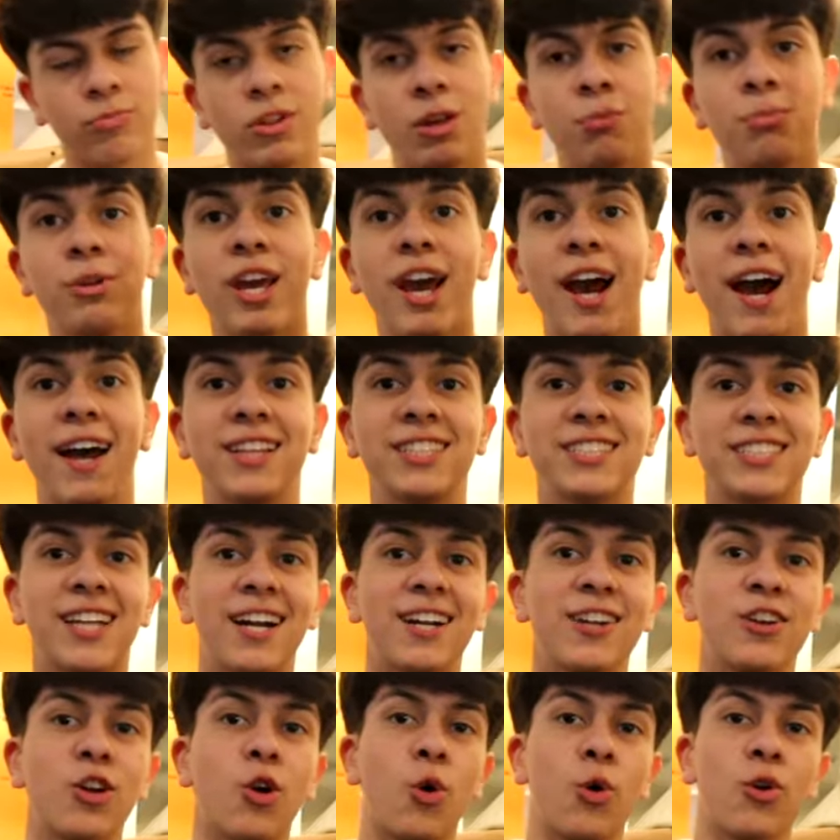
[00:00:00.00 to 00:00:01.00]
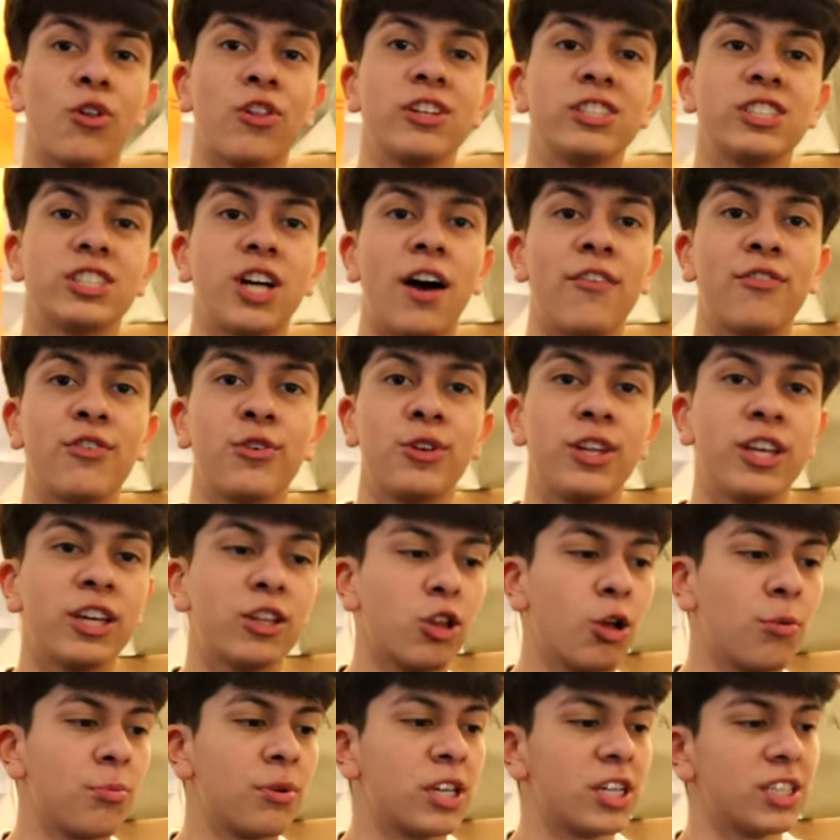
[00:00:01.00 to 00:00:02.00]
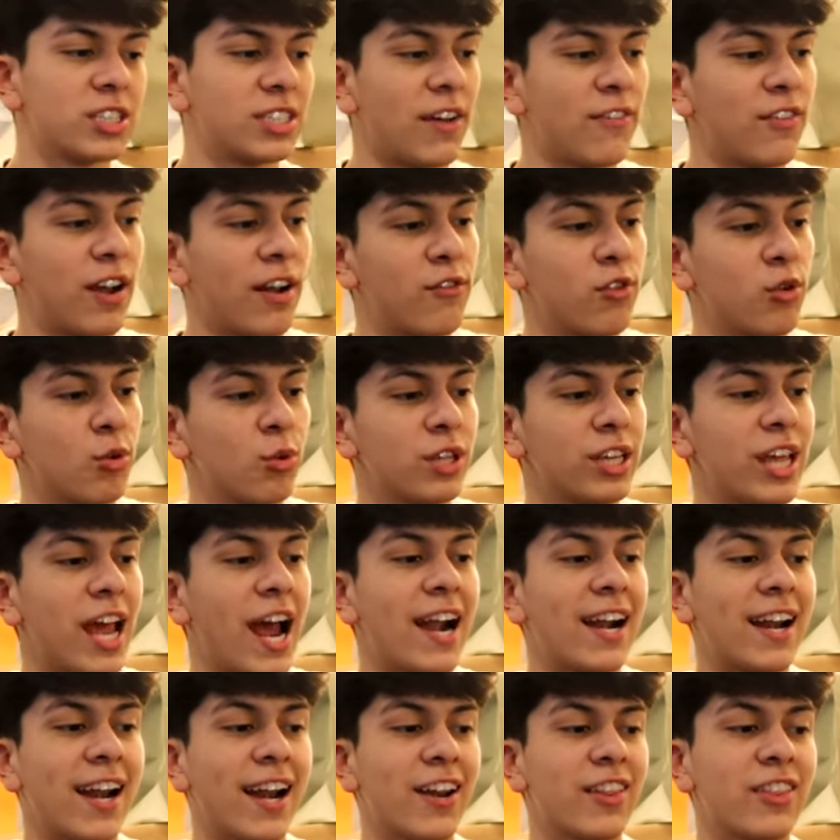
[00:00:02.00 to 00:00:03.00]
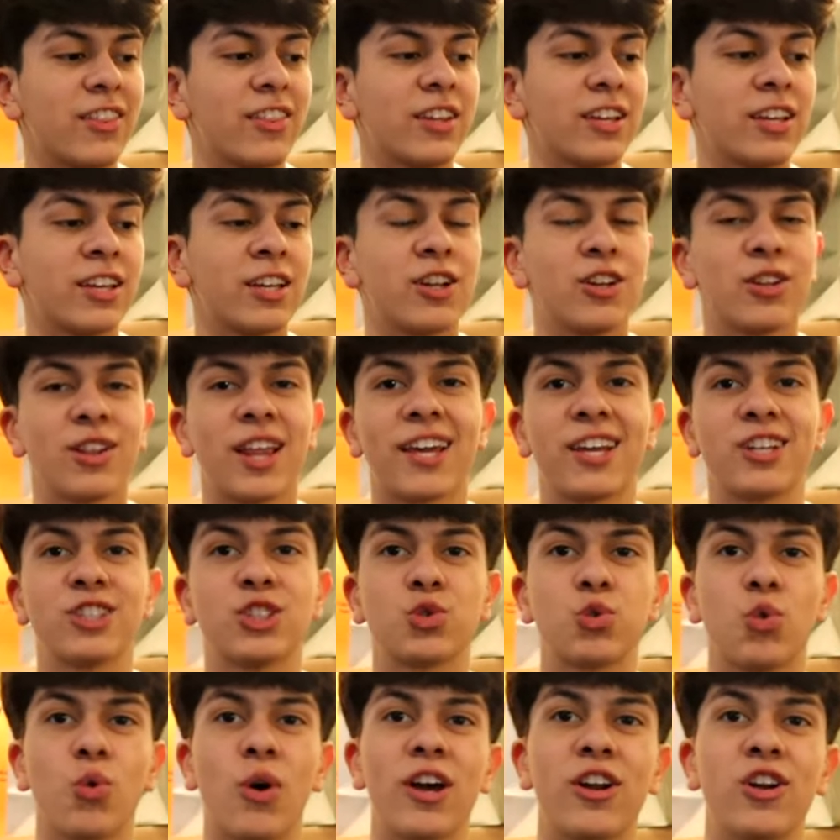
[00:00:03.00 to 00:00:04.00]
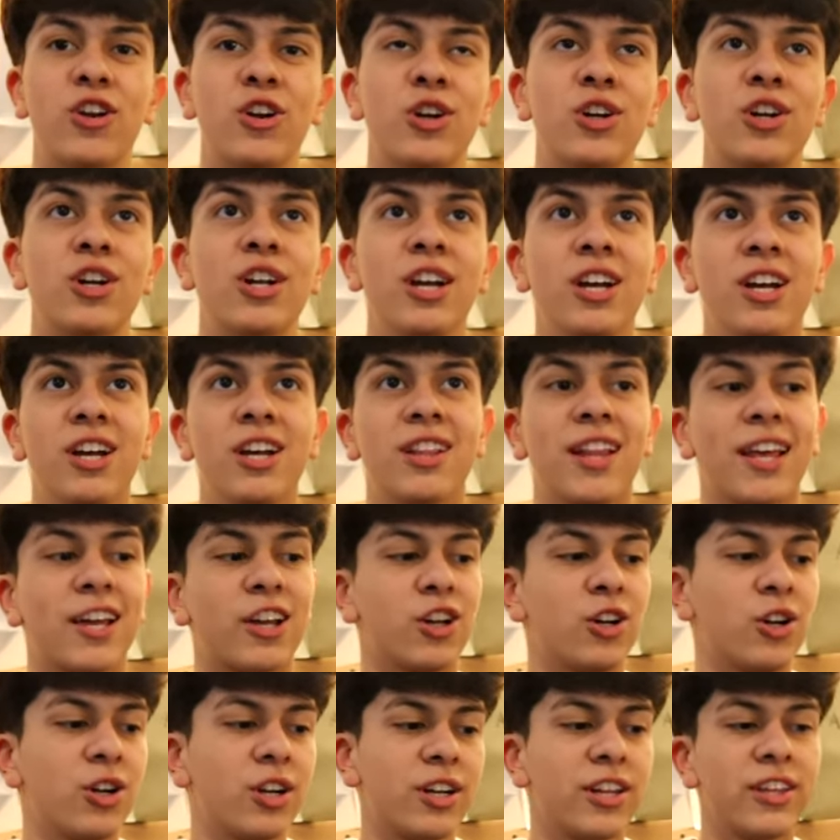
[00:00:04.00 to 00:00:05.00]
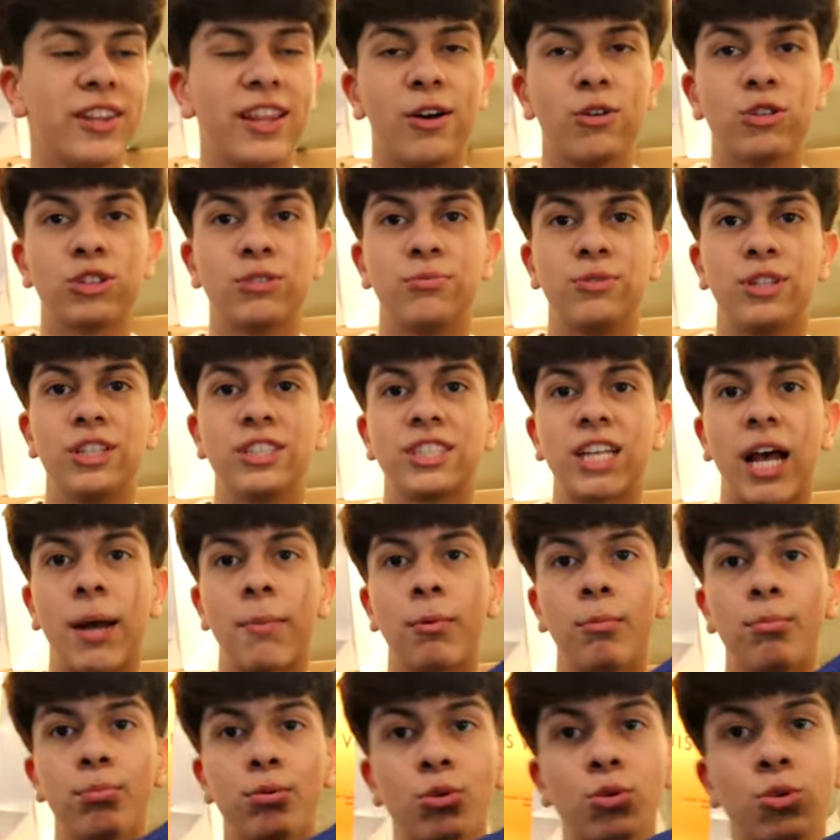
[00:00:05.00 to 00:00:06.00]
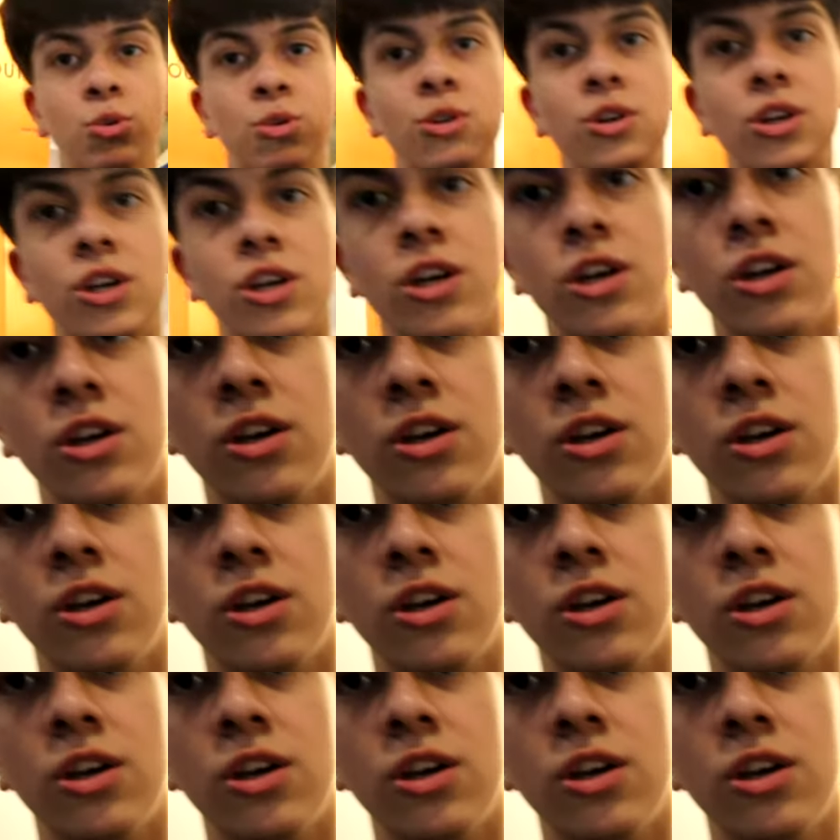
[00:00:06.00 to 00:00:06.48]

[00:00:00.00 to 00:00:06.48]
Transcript: But yeah, I decided to order this off Uniqlo because I've never really had anything like a sweater, like a hoodie that was this type of blue.